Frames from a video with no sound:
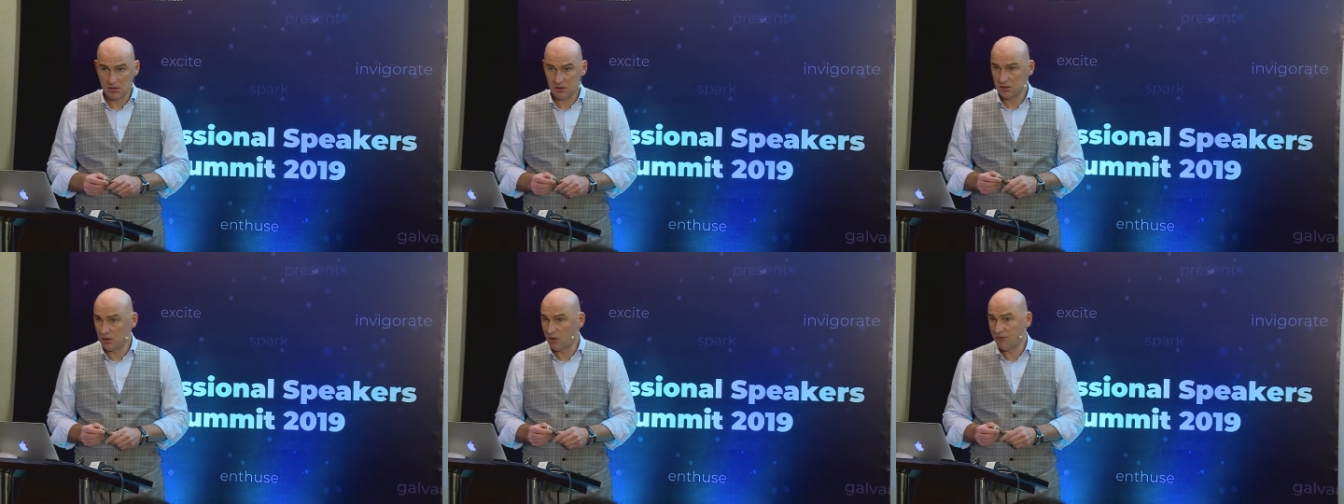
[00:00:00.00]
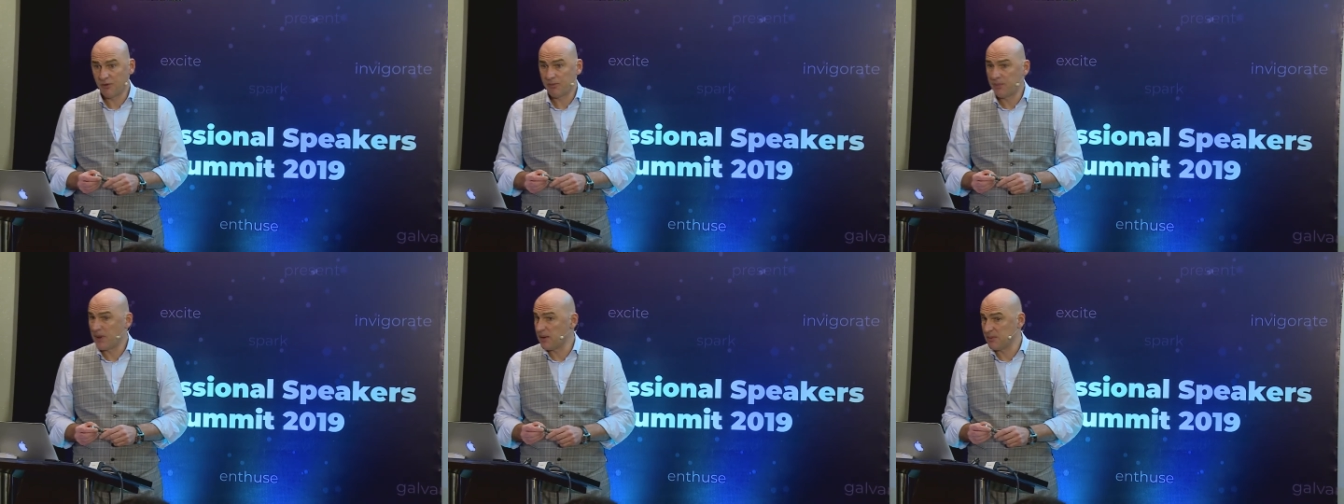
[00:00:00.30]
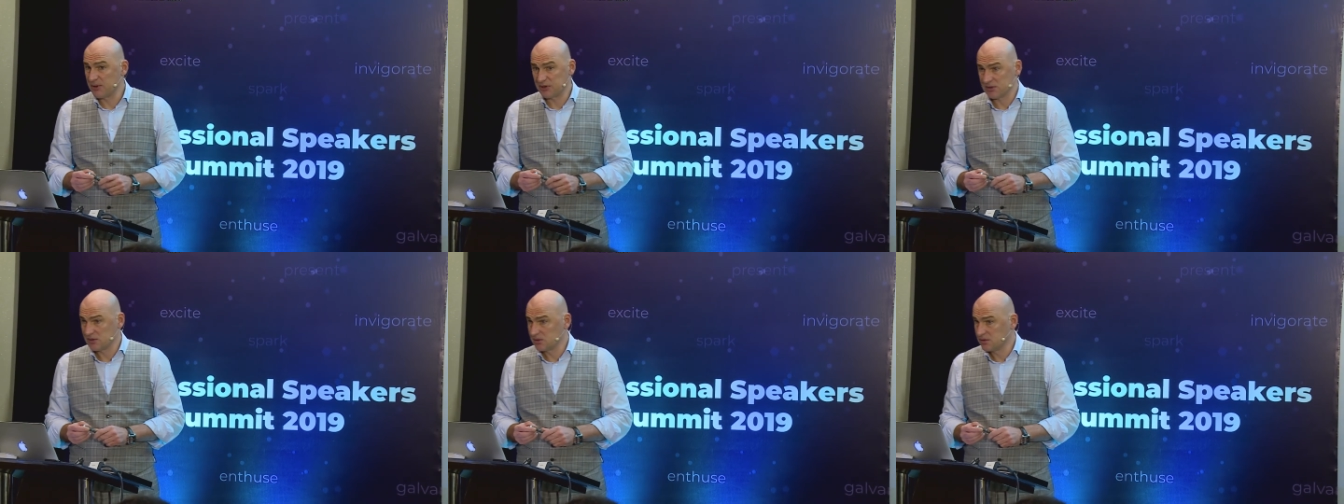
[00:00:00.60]
not for
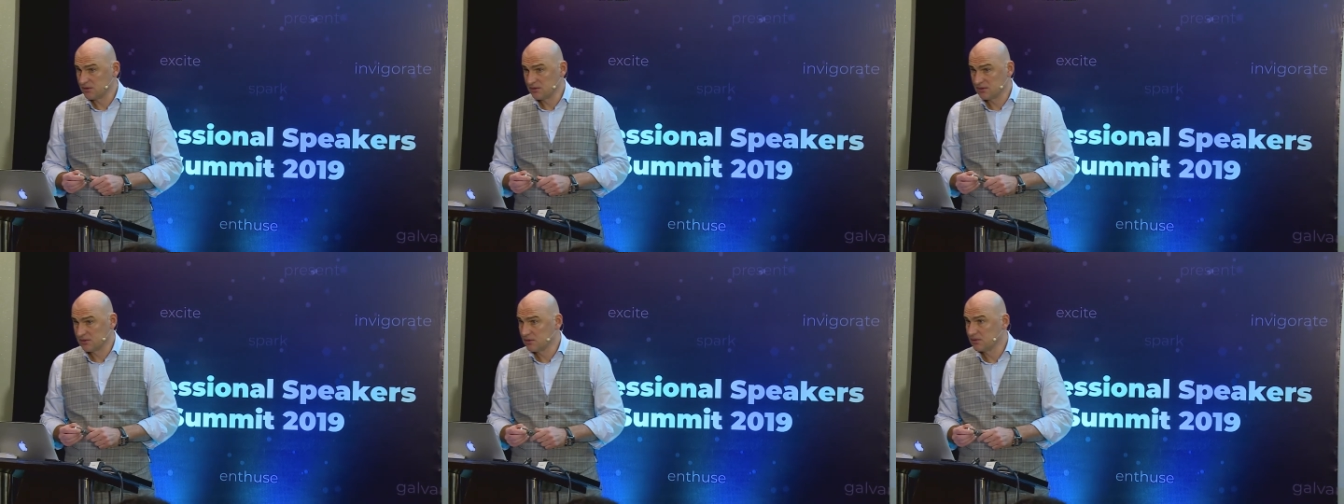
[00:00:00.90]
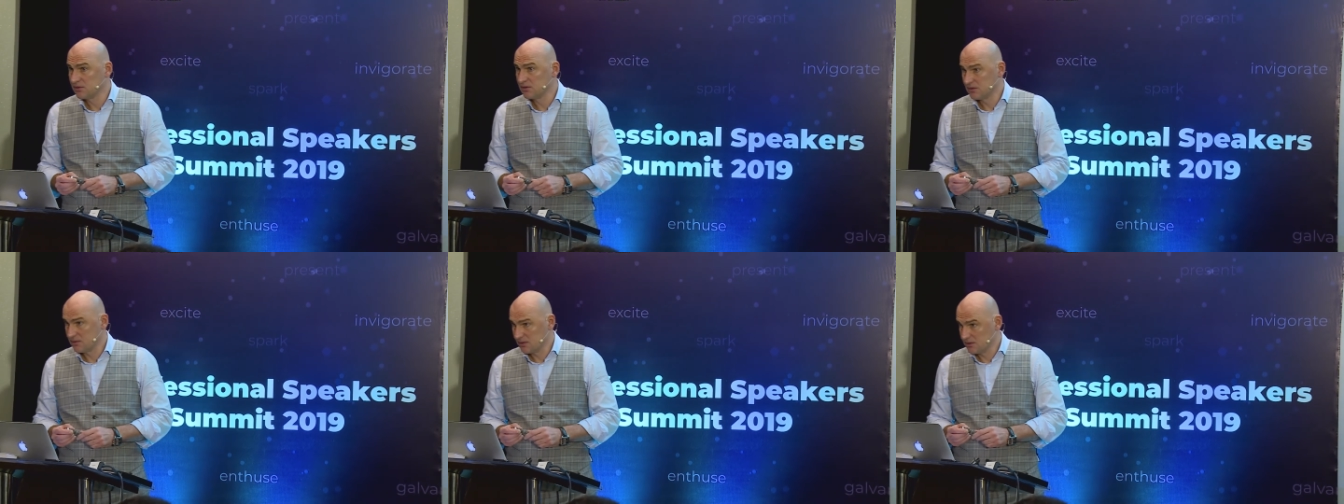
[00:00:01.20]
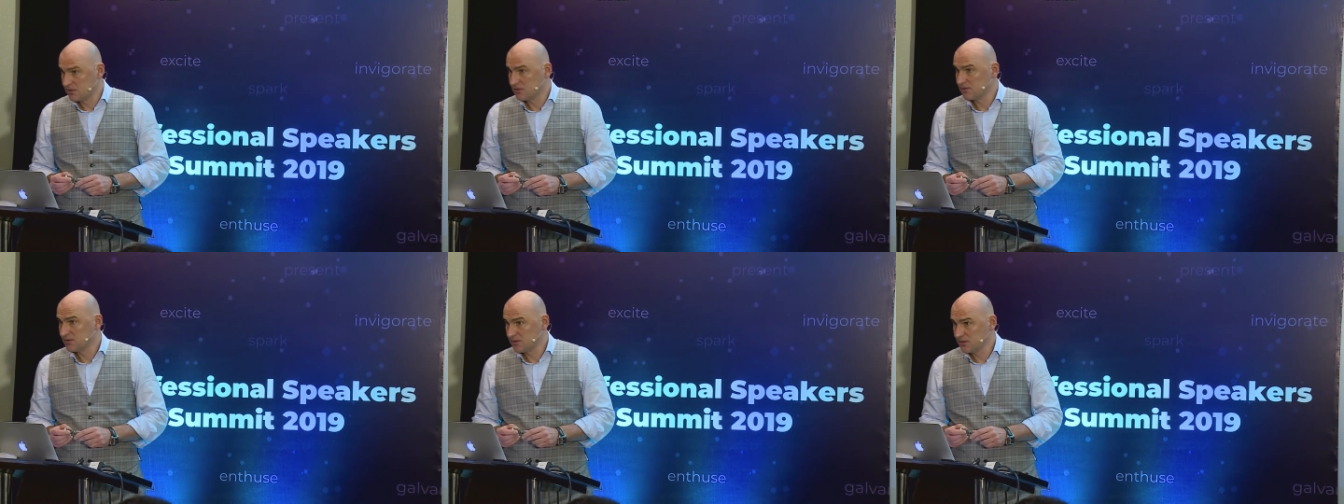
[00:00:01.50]
payment,
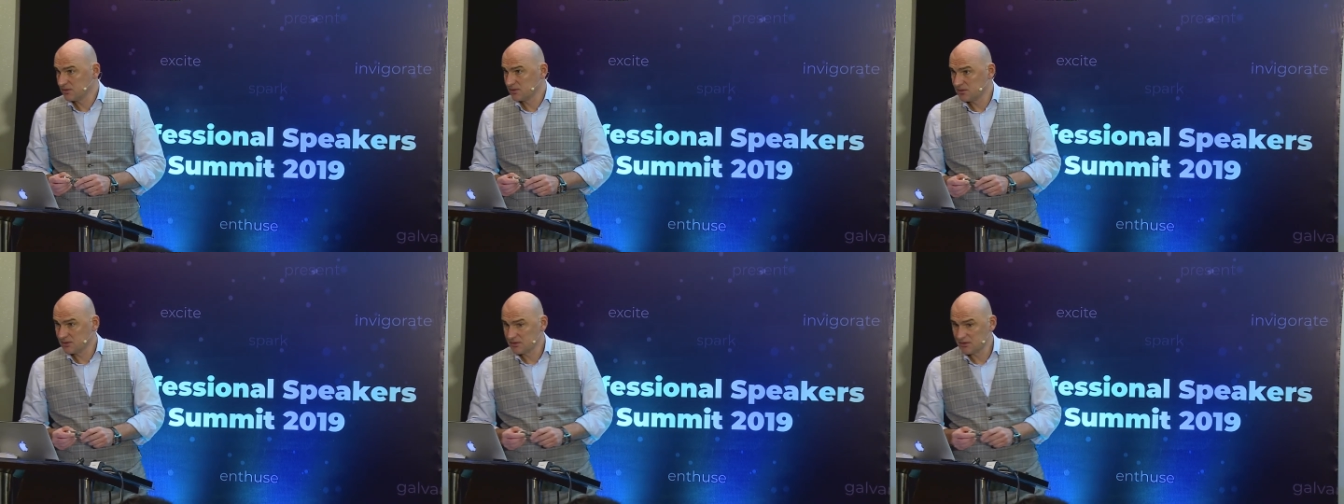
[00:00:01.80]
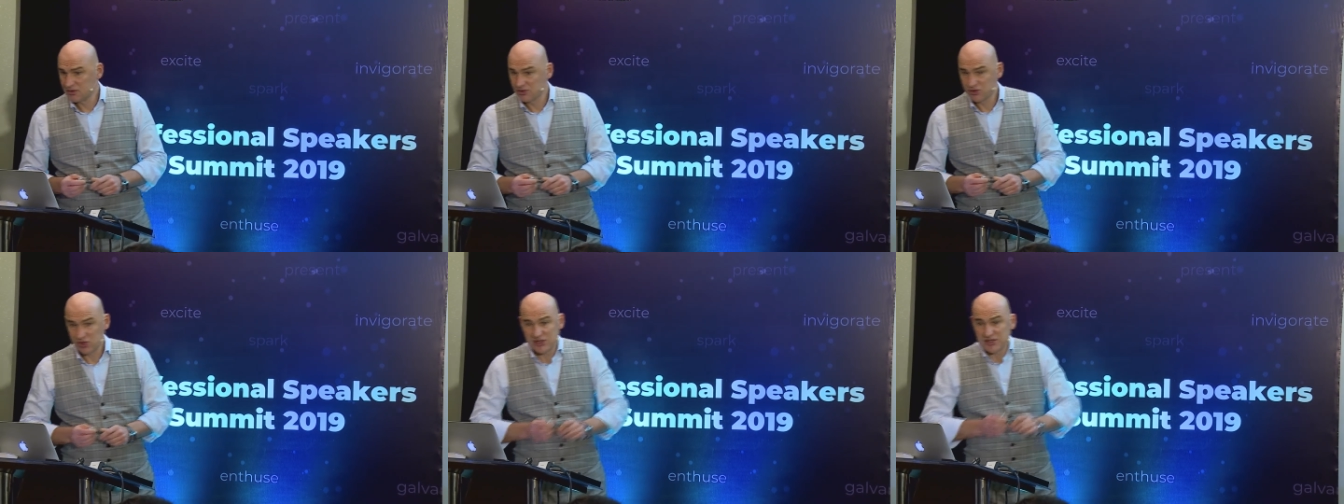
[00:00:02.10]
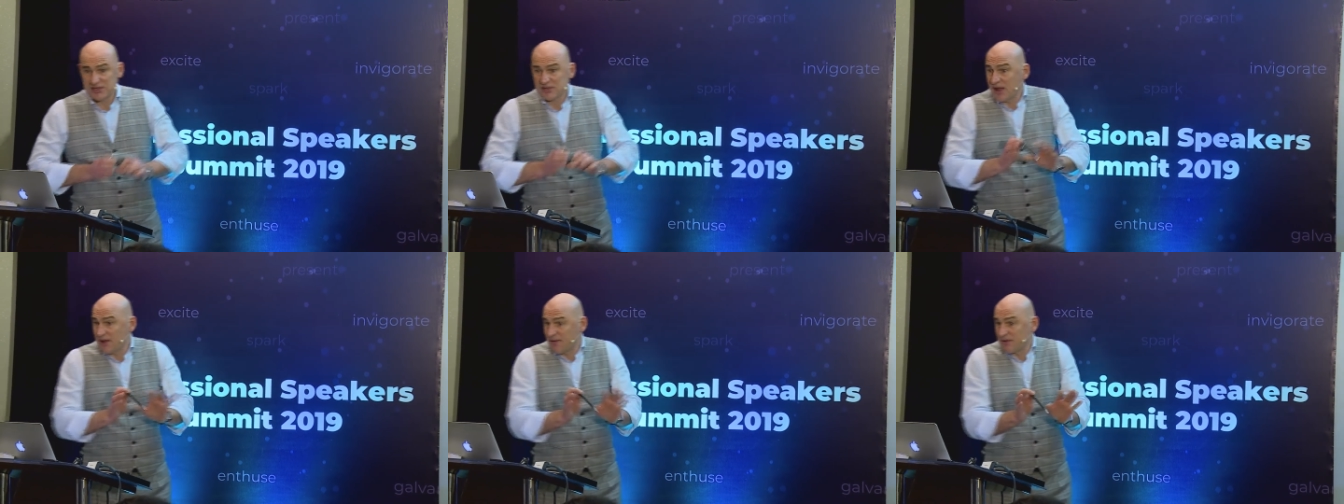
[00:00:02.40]

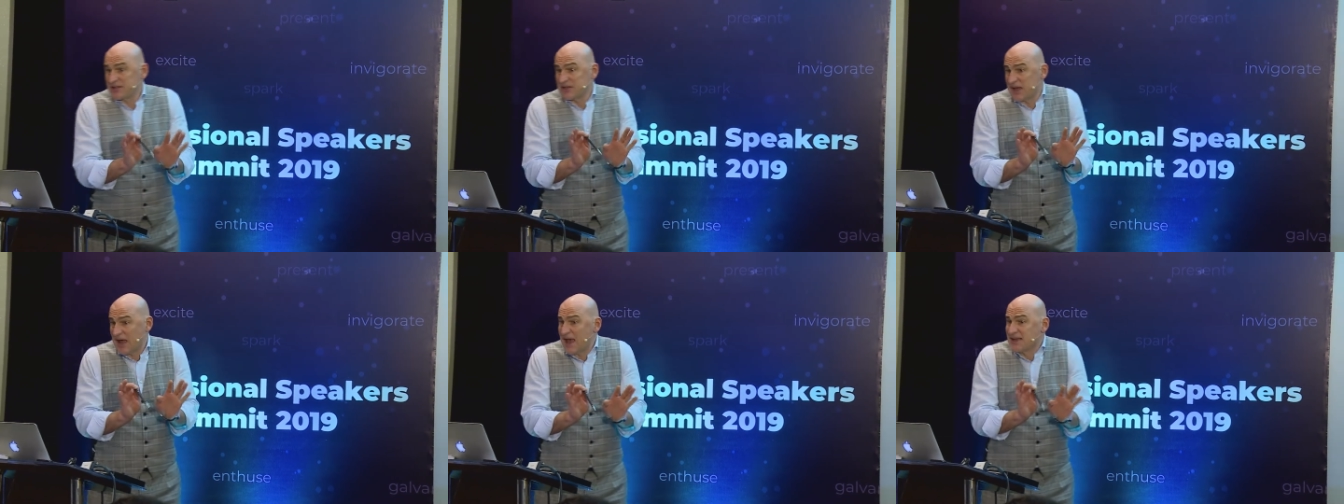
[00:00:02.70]
just love as, a,